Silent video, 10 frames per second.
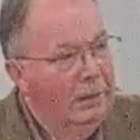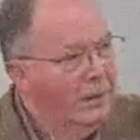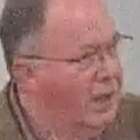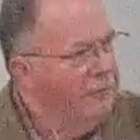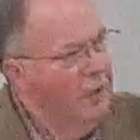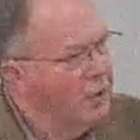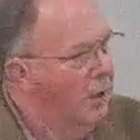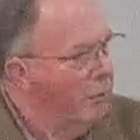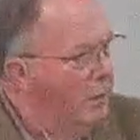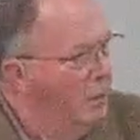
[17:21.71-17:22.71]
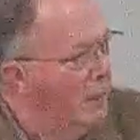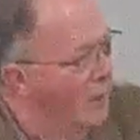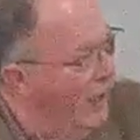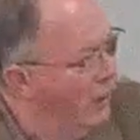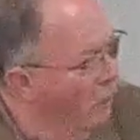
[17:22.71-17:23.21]
Isn't it frustrate when
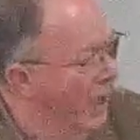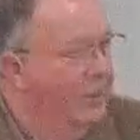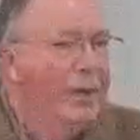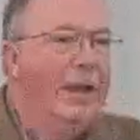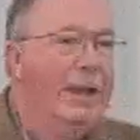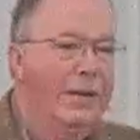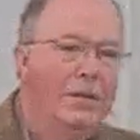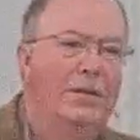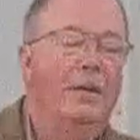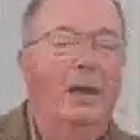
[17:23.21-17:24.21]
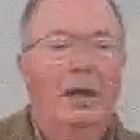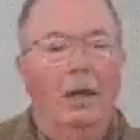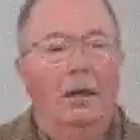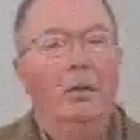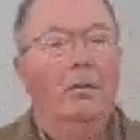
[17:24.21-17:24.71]
people get away with things?
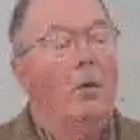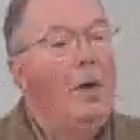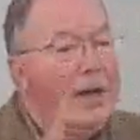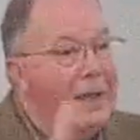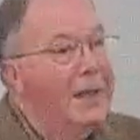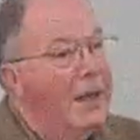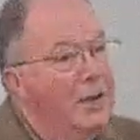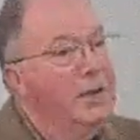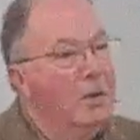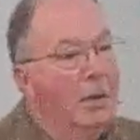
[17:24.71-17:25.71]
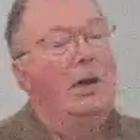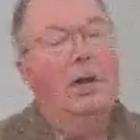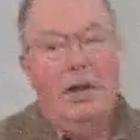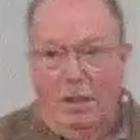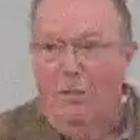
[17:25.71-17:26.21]
One of the things you
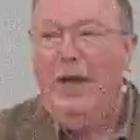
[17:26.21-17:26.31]
learn in